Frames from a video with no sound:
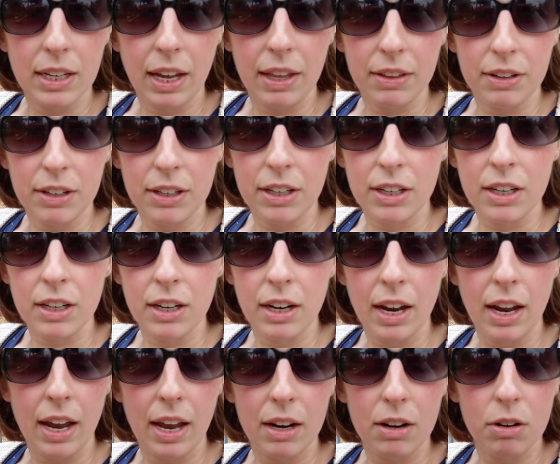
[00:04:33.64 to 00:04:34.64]
together
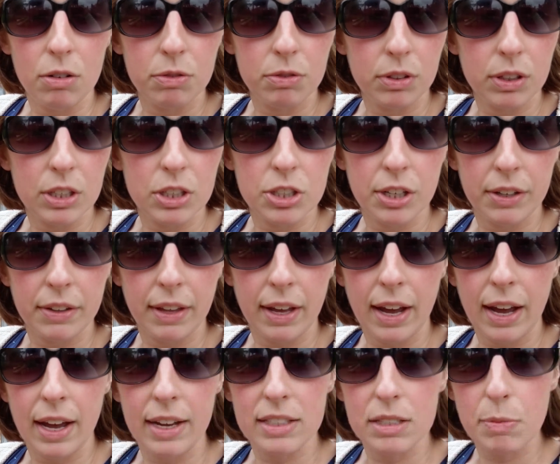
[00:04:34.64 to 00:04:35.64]
and hopefully share
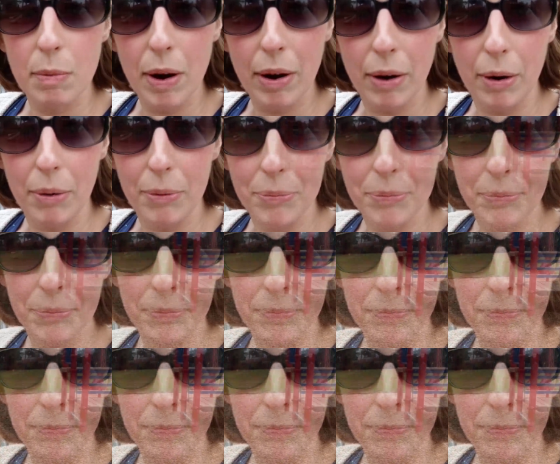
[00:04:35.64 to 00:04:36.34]
that tomorrow.